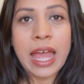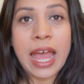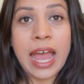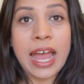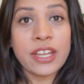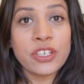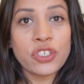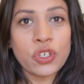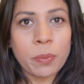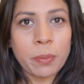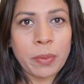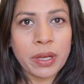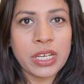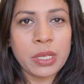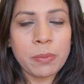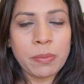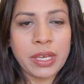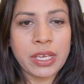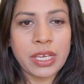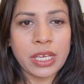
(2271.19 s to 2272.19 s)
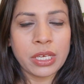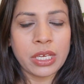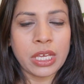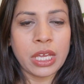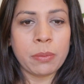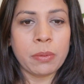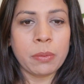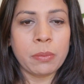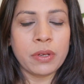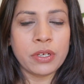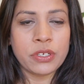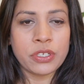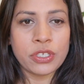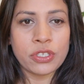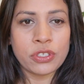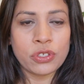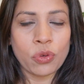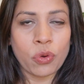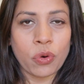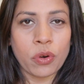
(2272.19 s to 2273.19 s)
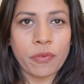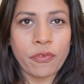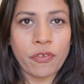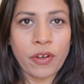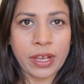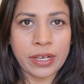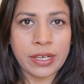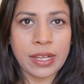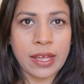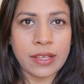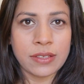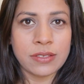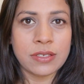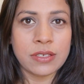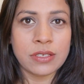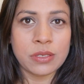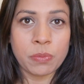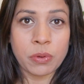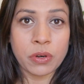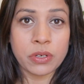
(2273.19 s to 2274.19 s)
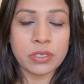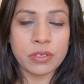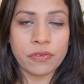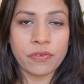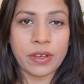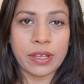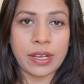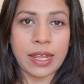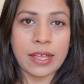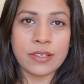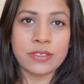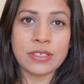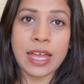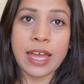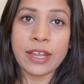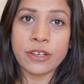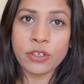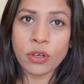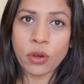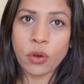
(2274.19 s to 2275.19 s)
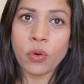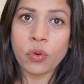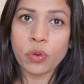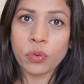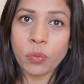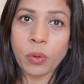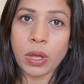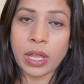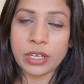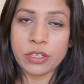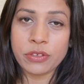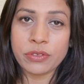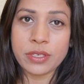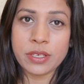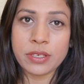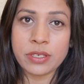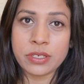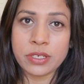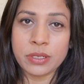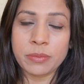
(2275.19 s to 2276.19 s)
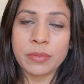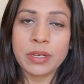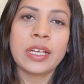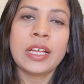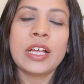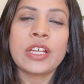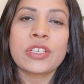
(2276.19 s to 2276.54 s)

and your money-making capabilities, your finances, personal finance, and your own value system.